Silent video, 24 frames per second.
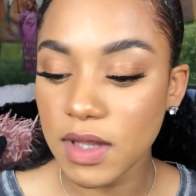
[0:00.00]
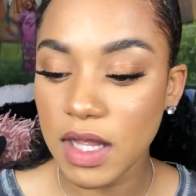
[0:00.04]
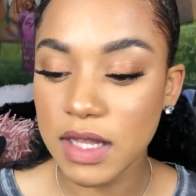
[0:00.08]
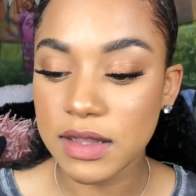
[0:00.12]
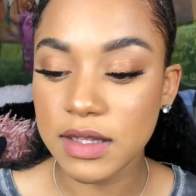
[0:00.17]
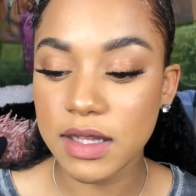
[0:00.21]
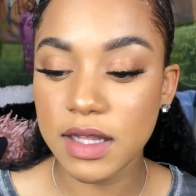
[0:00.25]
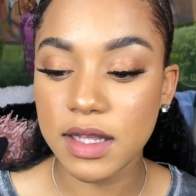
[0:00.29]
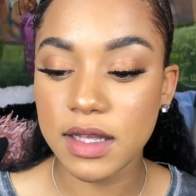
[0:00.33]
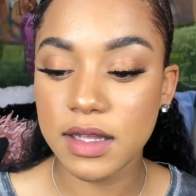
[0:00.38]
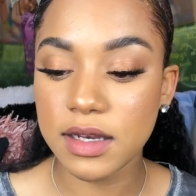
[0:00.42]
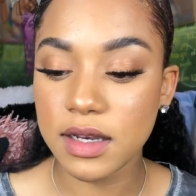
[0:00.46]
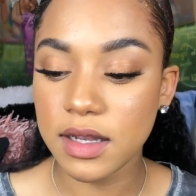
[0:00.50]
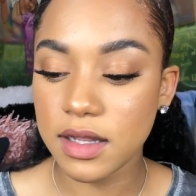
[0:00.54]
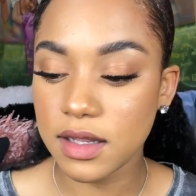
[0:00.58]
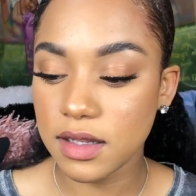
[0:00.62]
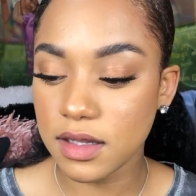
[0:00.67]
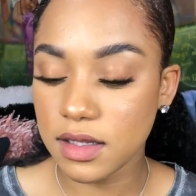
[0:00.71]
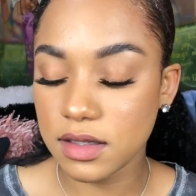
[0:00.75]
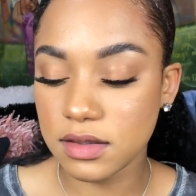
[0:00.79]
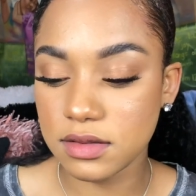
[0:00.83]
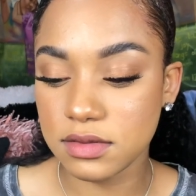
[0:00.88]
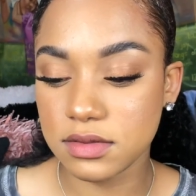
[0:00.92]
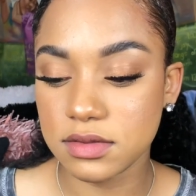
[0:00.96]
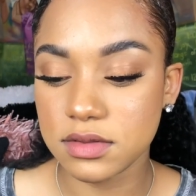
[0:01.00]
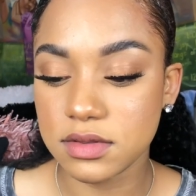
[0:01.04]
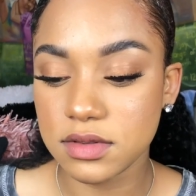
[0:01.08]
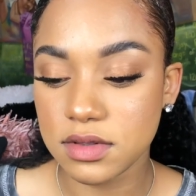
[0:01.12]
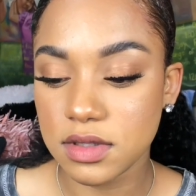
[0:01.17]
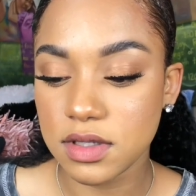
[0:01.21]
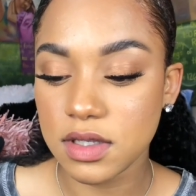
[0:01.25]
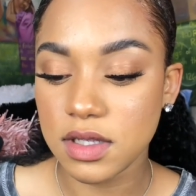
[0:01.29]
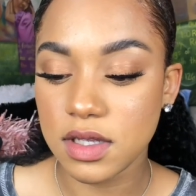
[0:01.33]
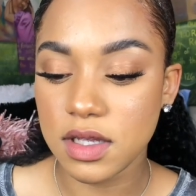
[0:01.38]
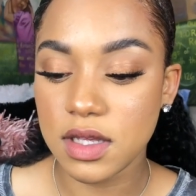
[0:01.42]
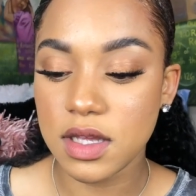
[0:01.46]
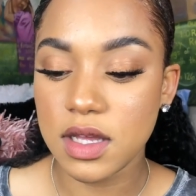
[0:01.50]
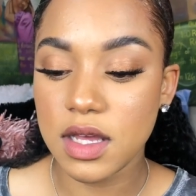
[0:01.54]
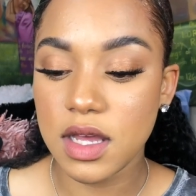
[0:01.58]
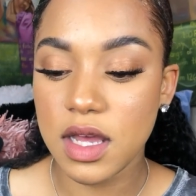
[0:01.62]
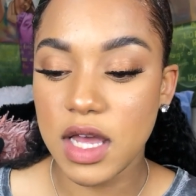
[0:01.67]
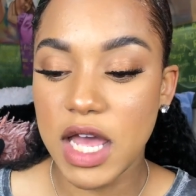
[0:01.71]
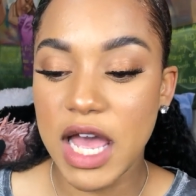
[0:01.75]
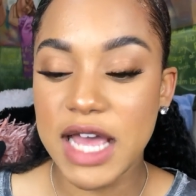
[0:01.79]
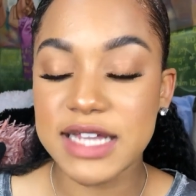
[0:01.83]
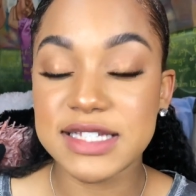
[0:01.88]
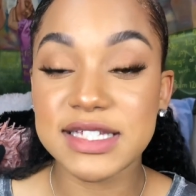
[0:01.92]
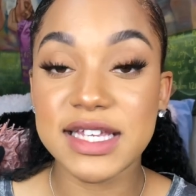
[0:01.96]
And then
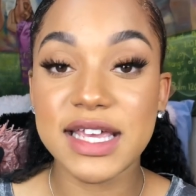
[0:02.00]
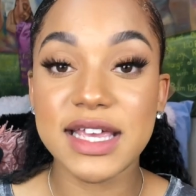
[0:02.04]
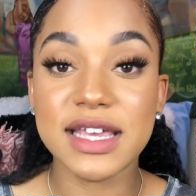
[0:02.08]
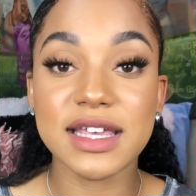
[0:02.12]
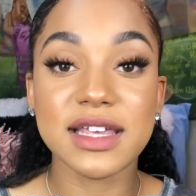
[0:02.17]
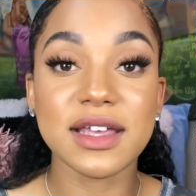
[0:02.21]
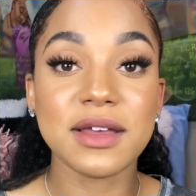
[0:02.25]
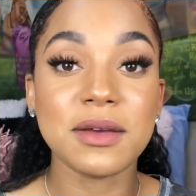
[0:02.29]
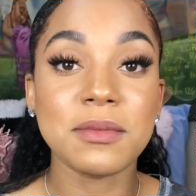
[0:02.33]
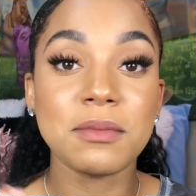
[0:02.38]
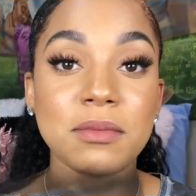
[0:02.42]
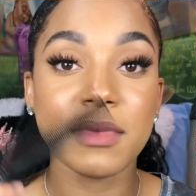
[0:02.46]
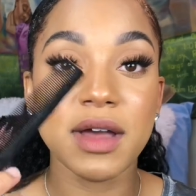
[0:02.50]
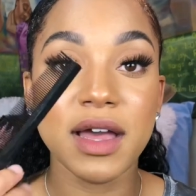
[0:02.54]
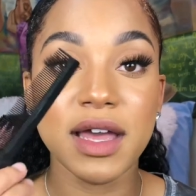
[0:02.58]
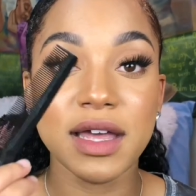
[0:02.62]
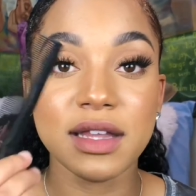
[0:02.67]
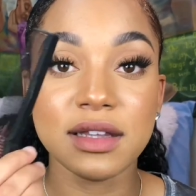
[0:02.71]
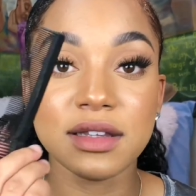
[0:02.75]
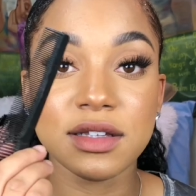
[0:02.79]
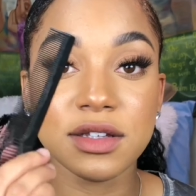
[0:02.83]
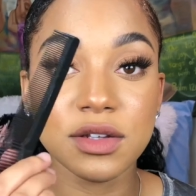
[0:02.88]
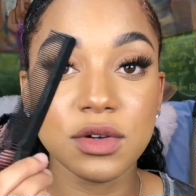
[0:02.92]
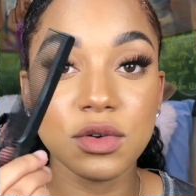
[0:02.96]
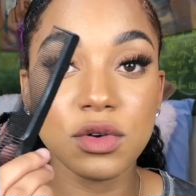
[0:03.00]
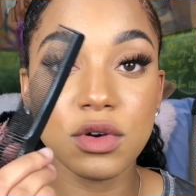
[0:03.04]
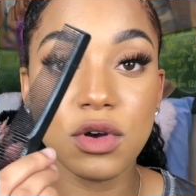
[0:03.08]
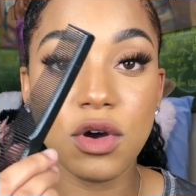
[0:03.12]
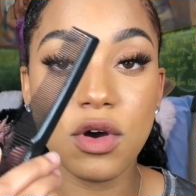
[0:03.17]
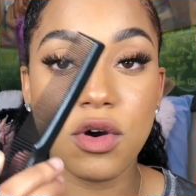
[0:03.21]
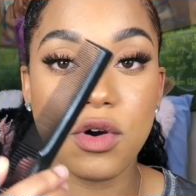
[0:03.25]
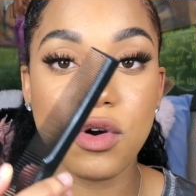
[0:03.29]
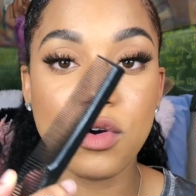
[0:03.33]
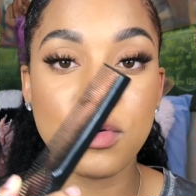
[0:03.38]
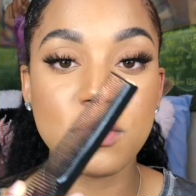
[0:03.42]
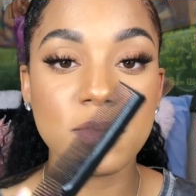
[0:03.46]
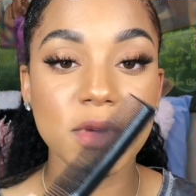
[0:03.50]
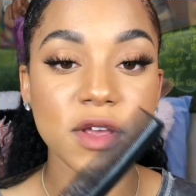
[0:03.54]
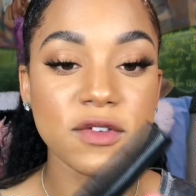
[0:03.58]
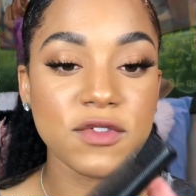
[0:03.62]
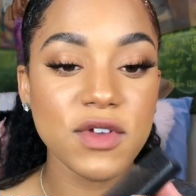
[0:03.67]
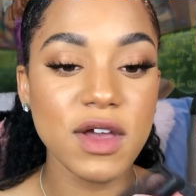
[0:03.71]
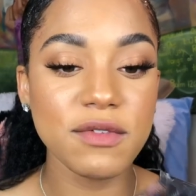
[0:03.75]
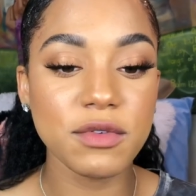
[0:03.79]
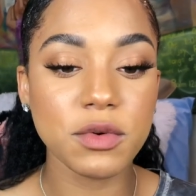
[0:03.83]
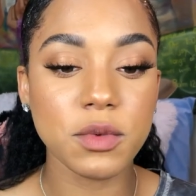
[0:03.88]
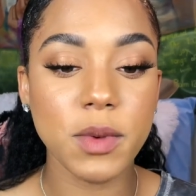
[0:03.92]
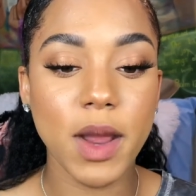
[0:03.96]
I take my little comb. If
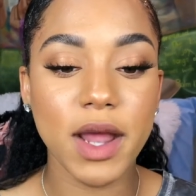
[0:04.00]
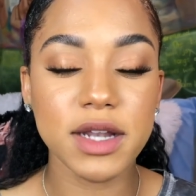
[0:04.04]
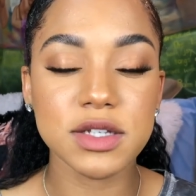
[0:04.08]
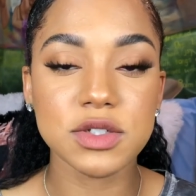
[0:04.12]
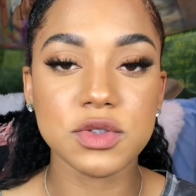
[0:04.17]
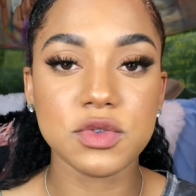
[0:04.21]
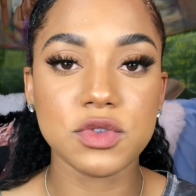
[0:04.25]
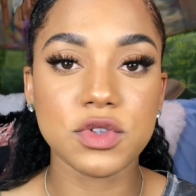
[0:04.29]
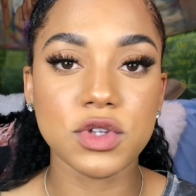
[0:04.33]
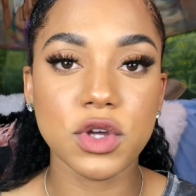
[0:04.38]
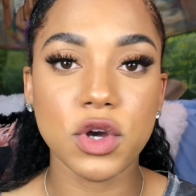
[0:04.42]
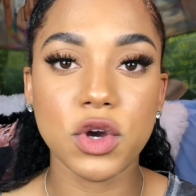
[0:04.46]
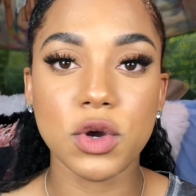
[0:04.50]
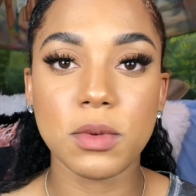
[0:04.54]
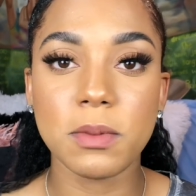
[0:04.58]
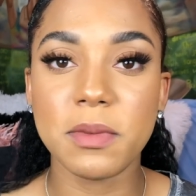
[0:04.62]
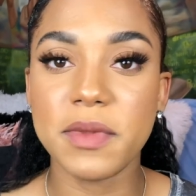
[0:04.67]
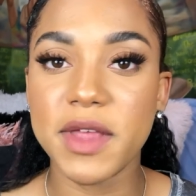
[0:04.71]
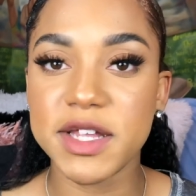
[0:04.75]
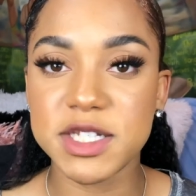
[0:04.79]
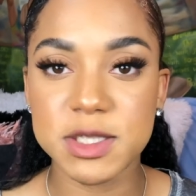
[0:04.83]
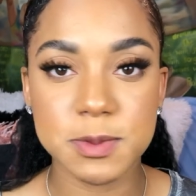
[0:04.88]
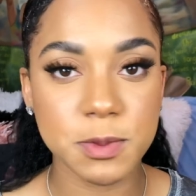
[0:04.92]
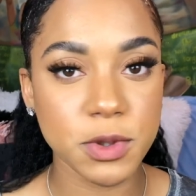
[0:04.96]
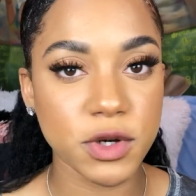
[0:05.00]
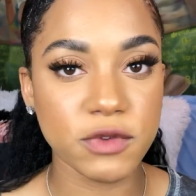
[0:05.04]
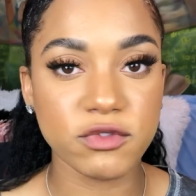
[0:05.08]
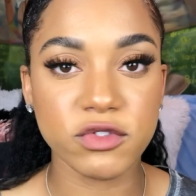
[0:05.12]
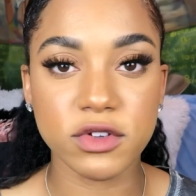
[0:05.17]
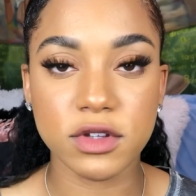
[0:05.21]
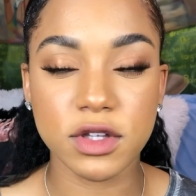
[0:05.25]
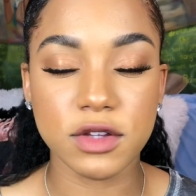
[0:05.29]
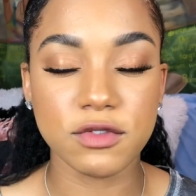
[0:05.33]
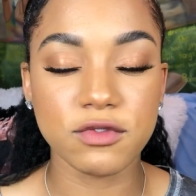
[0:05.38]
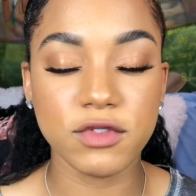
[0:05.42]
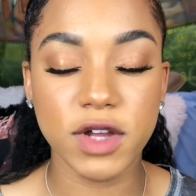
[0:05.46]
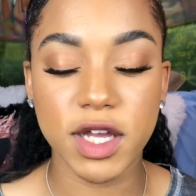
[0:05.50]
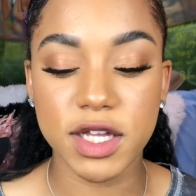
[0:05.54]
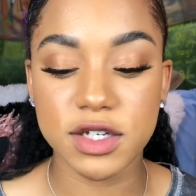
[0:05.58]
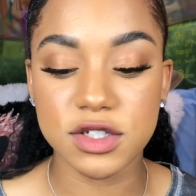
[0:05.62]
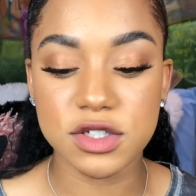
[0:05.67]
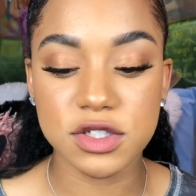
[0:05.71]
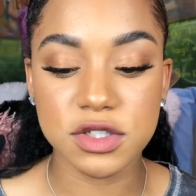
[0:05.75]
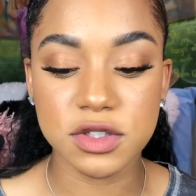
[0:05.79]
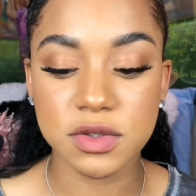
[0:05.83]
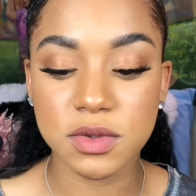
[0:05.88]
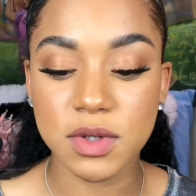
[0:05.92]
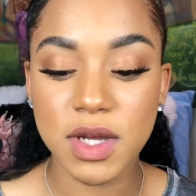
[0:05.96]
you have a rat tooth comb, that's perfectly fine
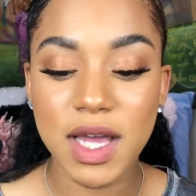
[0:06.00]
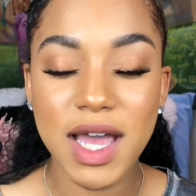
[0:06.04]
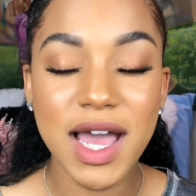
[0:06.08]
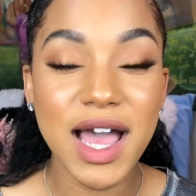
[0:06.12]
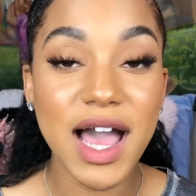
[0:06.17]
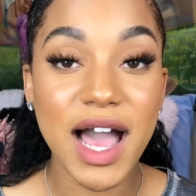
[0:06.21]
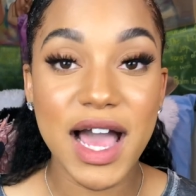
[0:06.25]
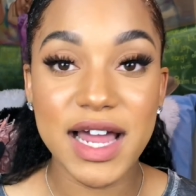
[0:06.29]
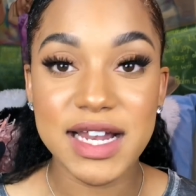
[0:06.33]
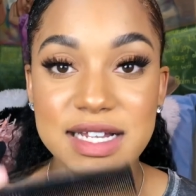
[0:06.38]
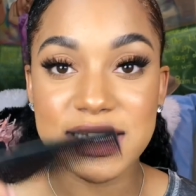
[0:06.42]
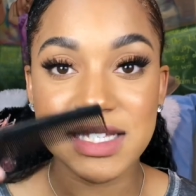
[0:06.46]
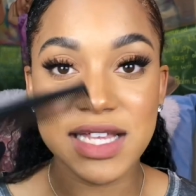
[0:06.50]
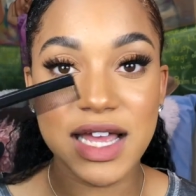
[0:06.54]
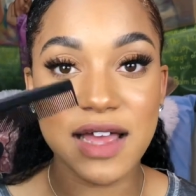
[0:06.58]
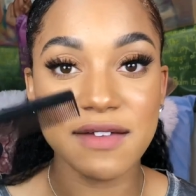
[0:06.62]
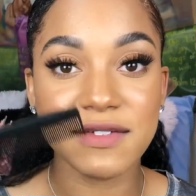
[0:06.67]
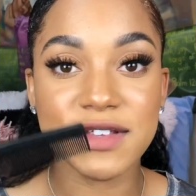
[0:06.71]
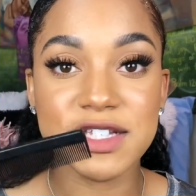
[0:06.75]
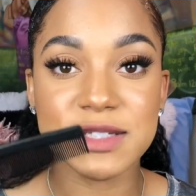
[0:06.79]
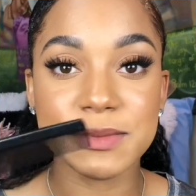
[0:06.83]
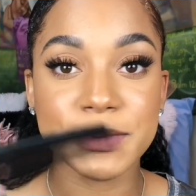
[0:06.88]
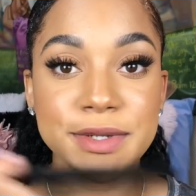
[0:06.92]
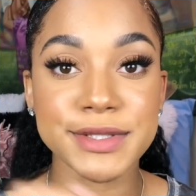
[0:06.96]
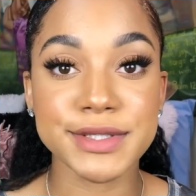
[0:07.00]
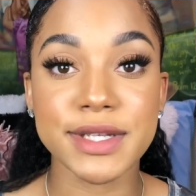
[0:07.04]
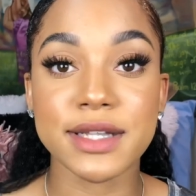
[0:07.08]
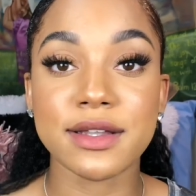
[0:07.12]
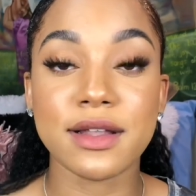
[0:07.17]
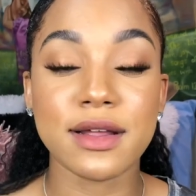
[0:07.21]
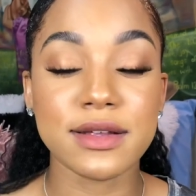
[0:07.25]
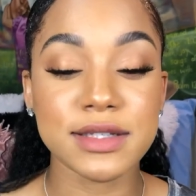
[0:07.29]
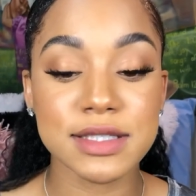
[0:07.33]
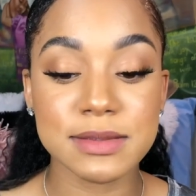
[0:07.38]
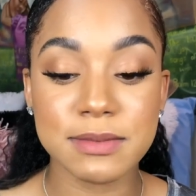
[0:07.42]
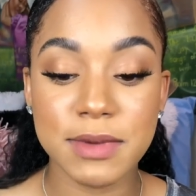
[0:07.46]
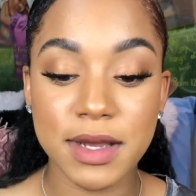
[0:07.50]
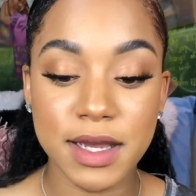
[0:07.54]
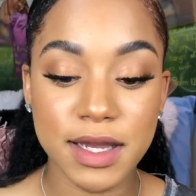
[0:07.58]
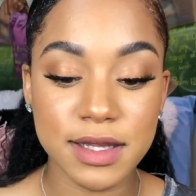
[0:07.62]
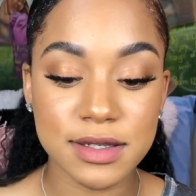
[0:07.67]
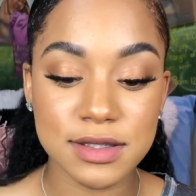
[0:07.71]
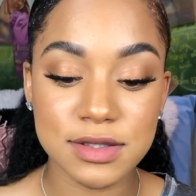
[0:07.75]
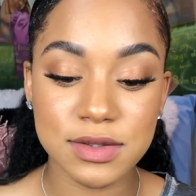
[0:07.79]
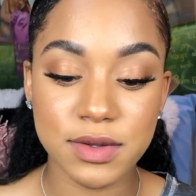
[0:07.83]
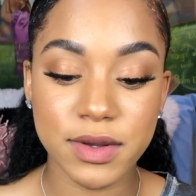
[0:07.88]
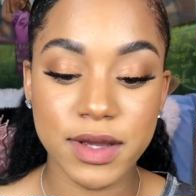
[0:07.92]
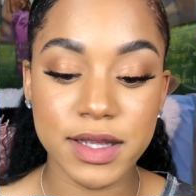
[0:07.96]
too. I just have this because I lost
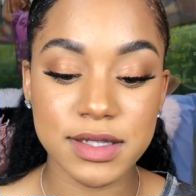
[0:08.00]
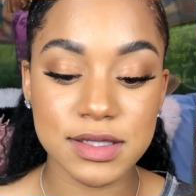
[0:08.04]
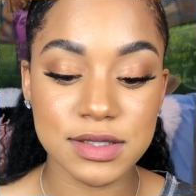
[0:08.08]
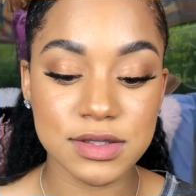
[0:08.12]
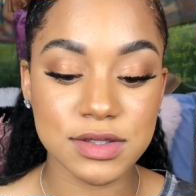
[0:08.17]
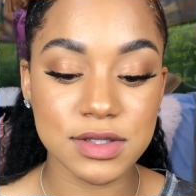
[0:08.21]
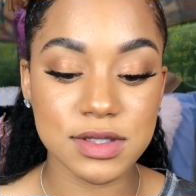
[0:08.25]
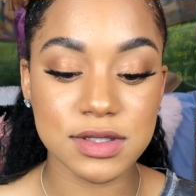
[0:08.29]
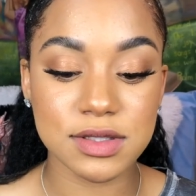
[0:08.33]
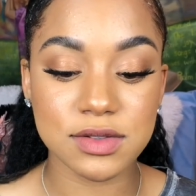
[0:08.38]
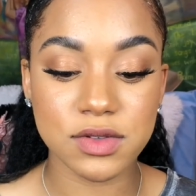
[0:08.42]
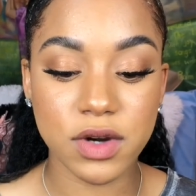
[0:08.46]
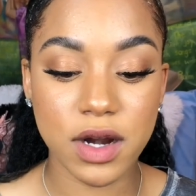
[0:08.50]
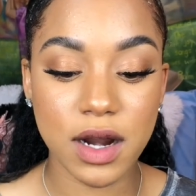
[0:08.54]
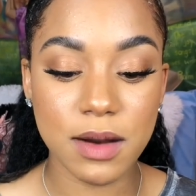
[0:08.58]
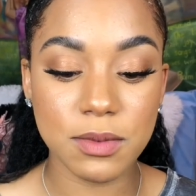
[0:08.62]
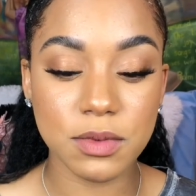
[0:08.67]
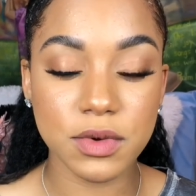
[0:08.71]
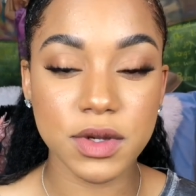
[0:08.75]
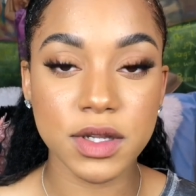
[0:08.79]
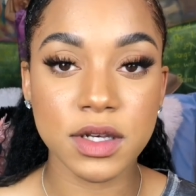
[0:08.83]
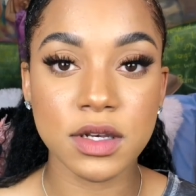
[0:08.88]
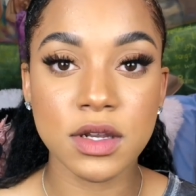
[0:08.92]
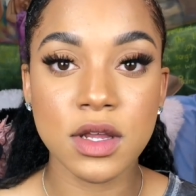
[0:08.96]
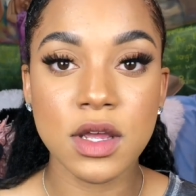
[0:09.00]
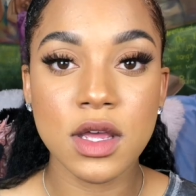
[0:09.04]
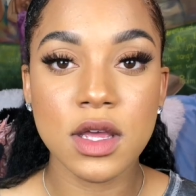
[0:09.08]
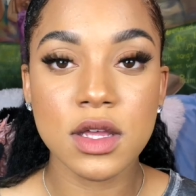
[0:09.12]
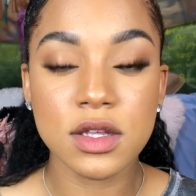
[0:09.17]
mine, so I had to just grab one.